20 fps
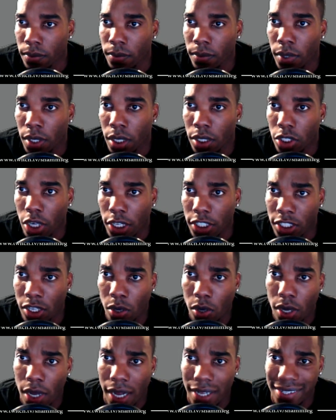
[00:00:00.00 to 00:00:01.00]
Jon Snow
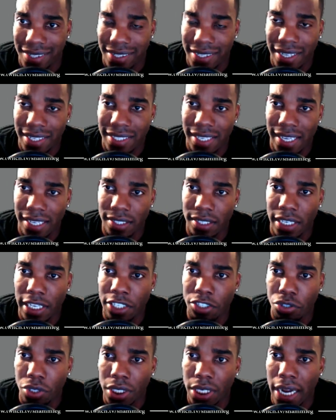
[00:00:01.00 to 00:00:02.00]
costs 6. He has an
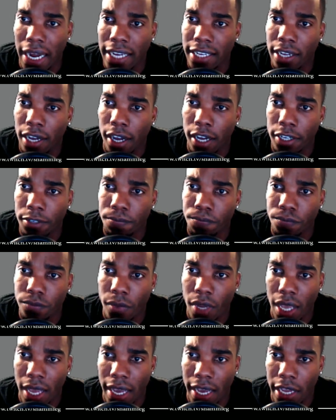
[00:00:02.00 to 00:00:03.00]
intrigue icon
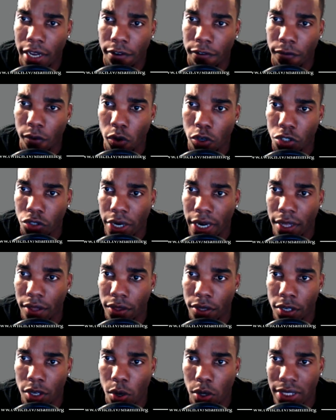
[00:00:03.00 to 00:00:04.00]
and 4 strength,
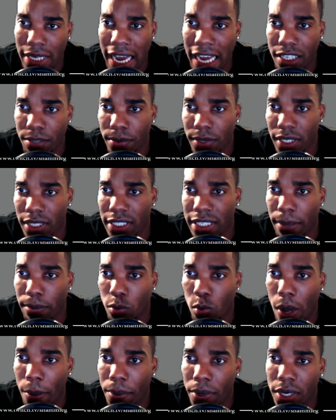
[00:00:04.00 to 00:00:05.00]
no attachments except
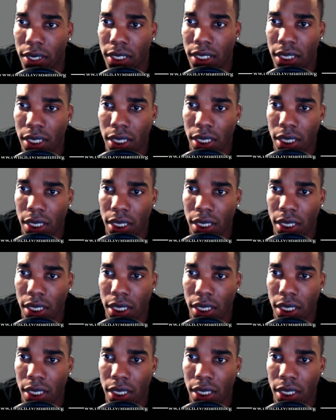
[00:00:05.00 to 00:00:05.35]
weapon.